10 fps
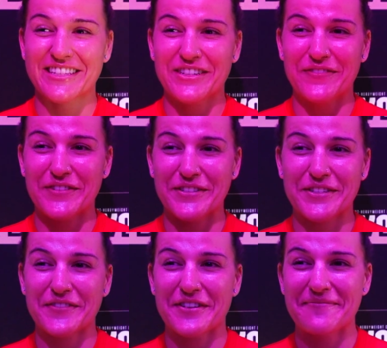this
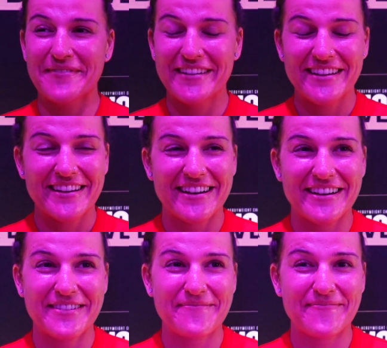confidence from?
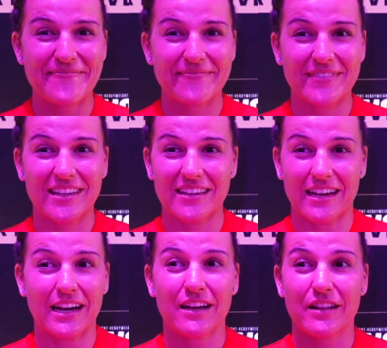Um,
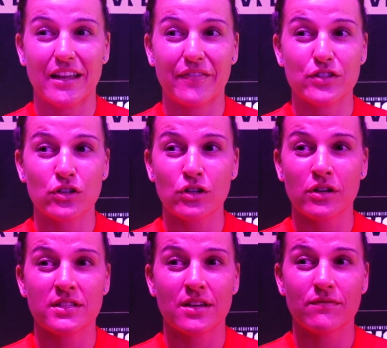uh, if it's not
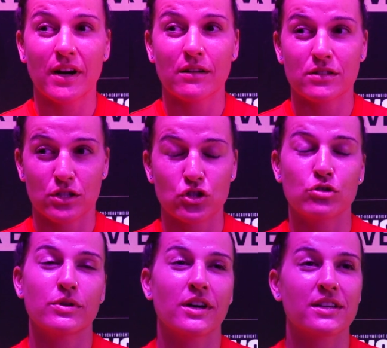going ten rounds, then it's going to
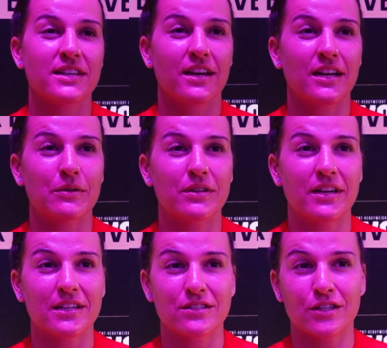be her that's getting out of
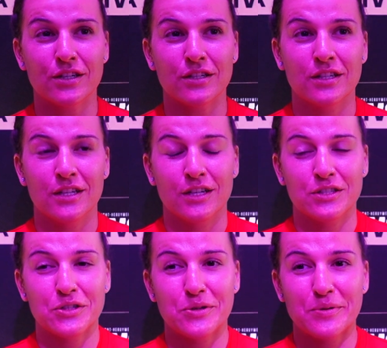there. So
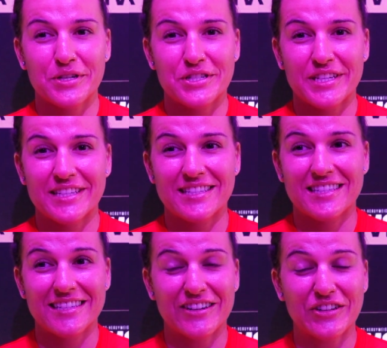don't know what
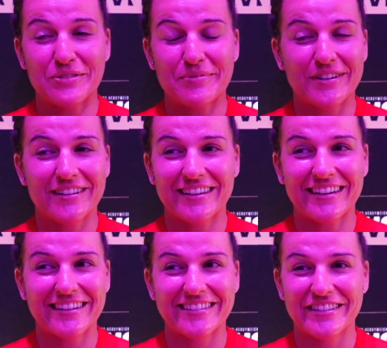she's on, but
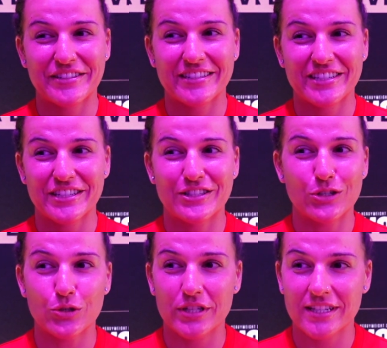yeah, just she's
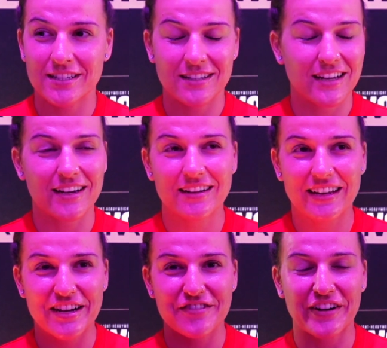deluded. Let her,
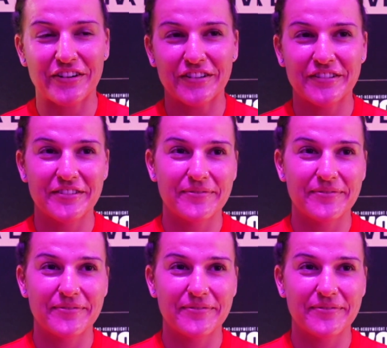let her crack on.